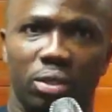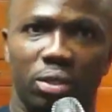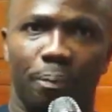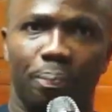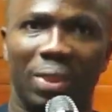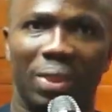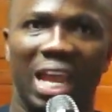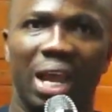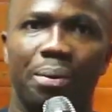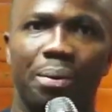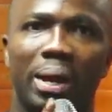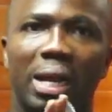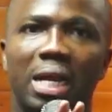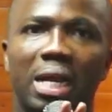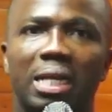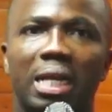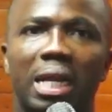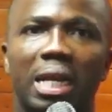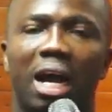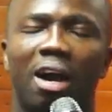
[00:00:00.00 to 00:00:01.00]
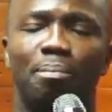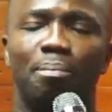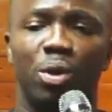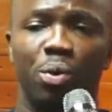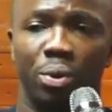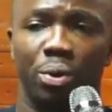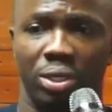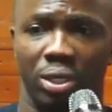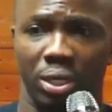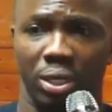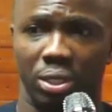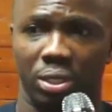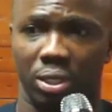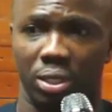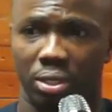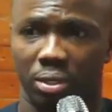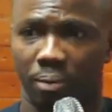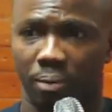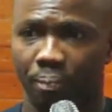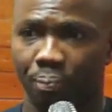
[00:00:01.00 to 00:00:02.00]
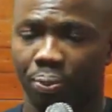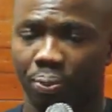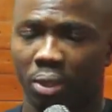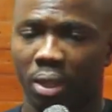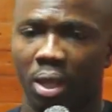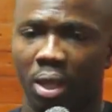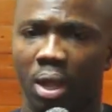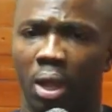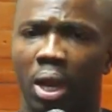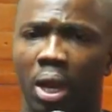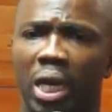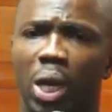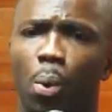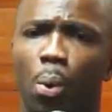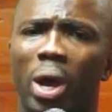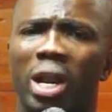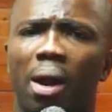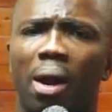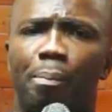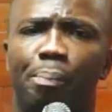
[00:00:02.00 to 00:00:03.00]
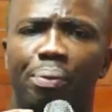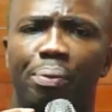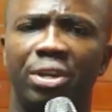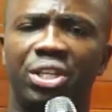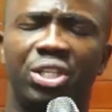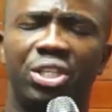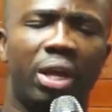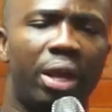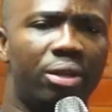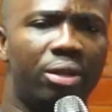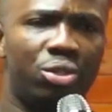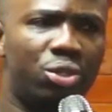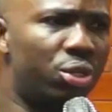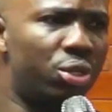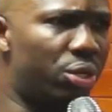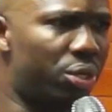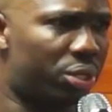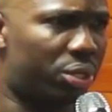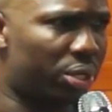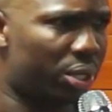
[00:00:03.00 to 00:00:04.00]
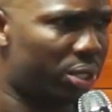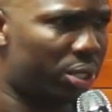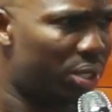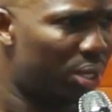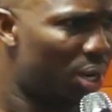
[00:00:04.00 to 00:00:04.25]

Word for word: and realized that they have been with Jesus. The word of preacher is Jesus.